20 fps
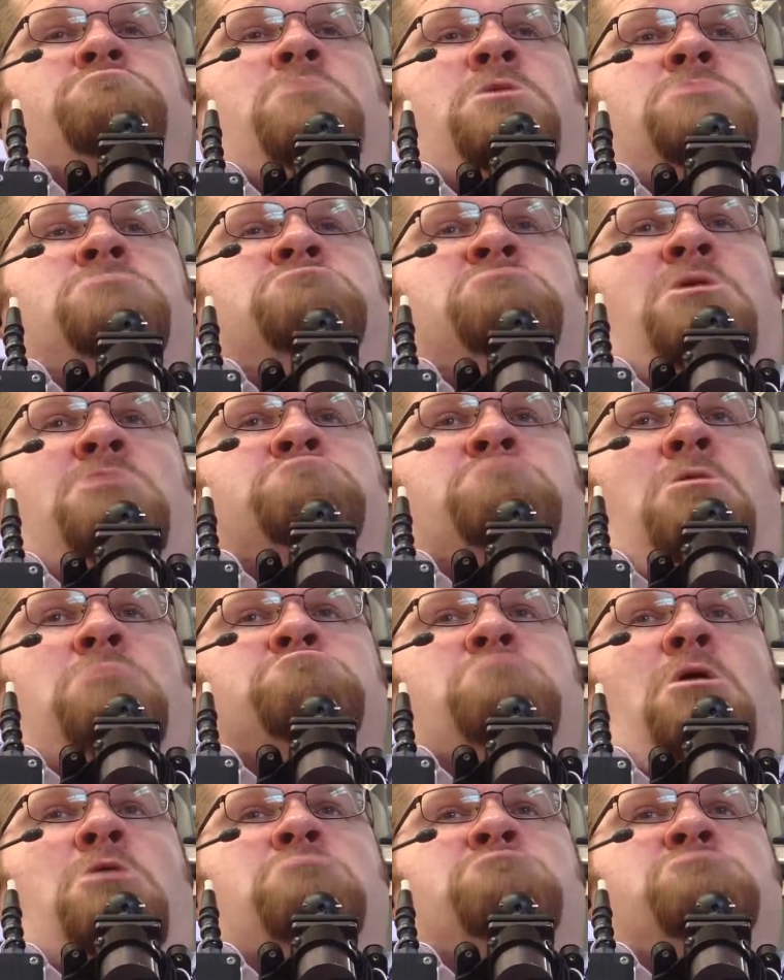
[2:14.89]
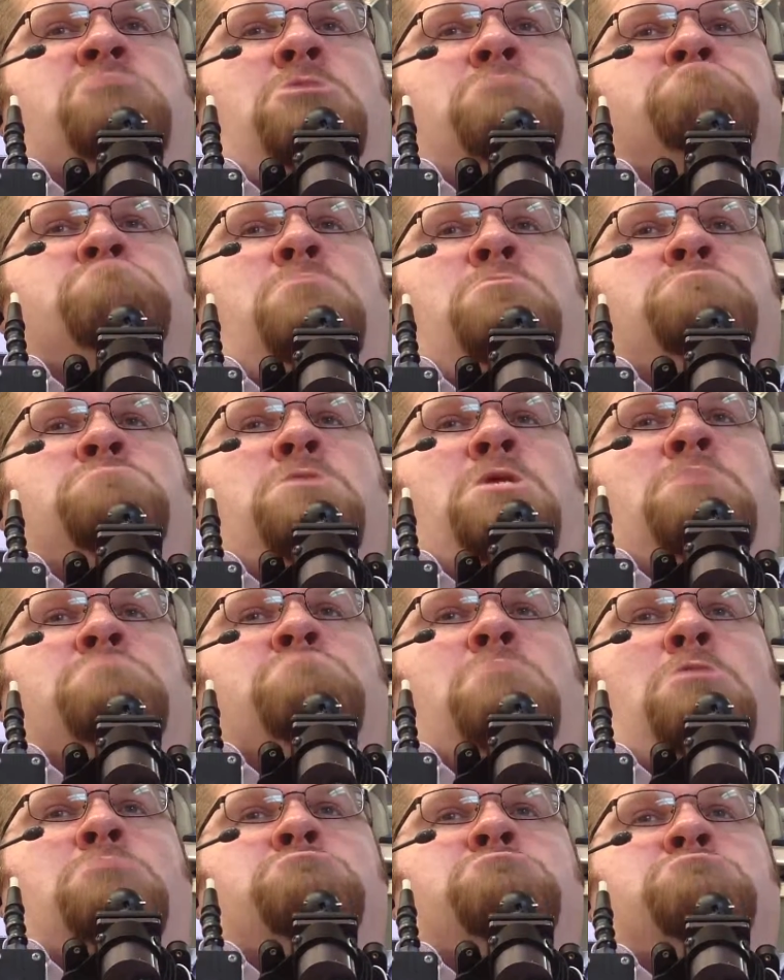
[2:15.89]
And then I couldn't move it
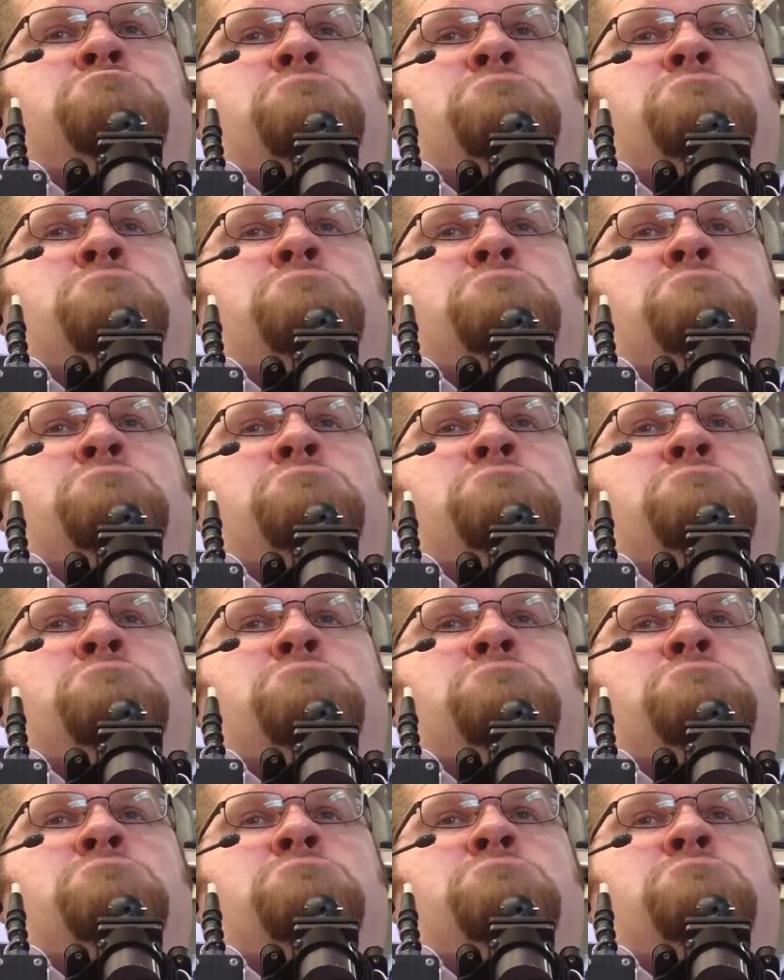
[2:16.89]
anymore.